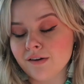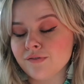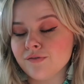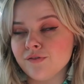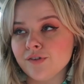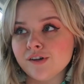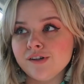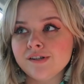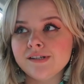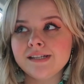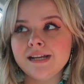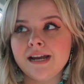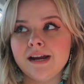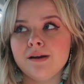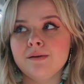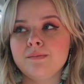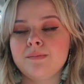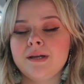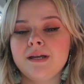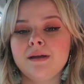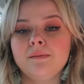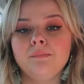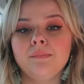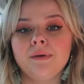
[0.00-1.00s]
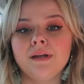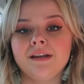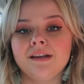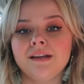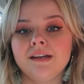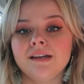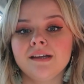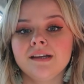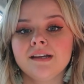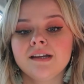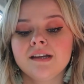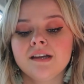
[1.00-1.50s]
our first
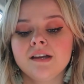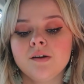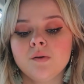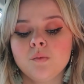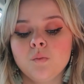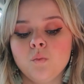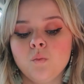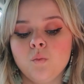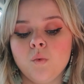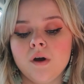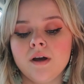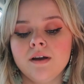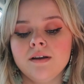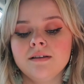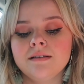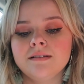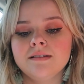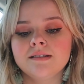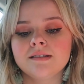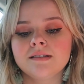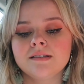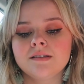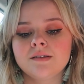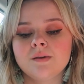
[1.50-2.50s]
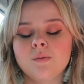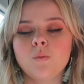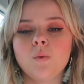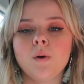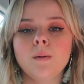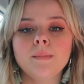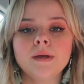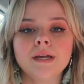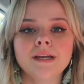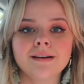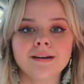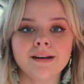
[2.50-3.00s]
Airbnb was the
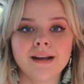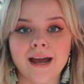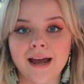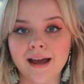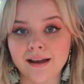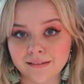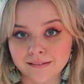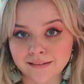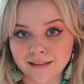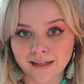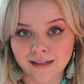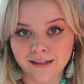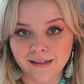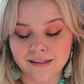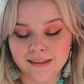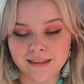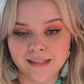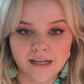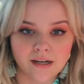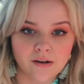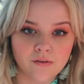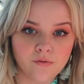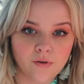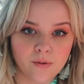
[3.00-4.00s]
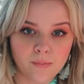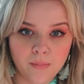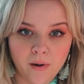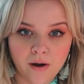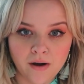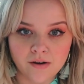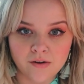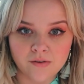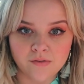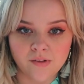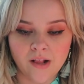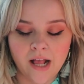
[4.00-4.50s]
woman had like a thing for
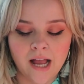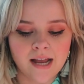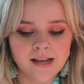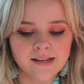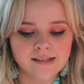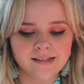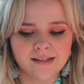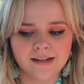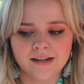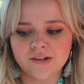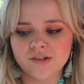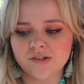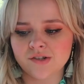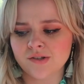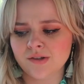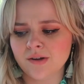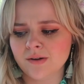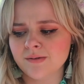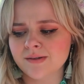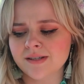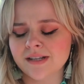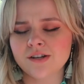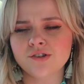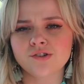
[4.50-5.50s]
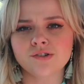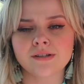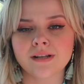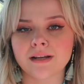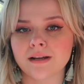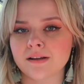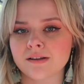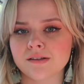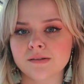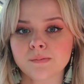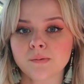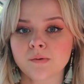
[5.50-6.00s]
butterflies and I just thought it was interesting
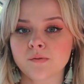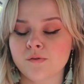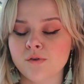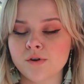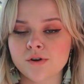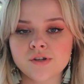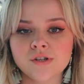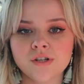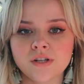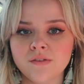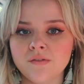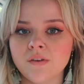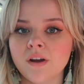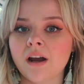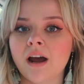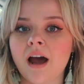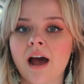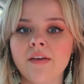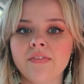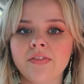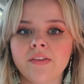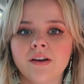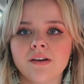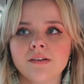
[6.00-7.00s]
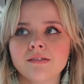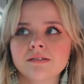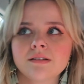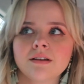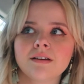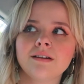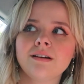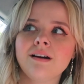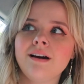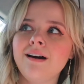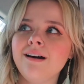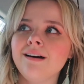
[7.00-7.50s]
because before she even got there I was
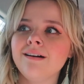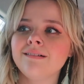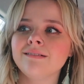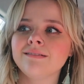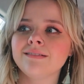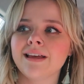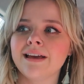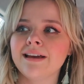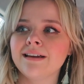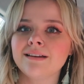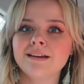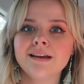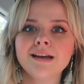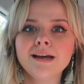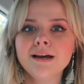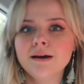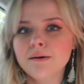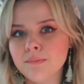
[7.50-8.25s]
like oh like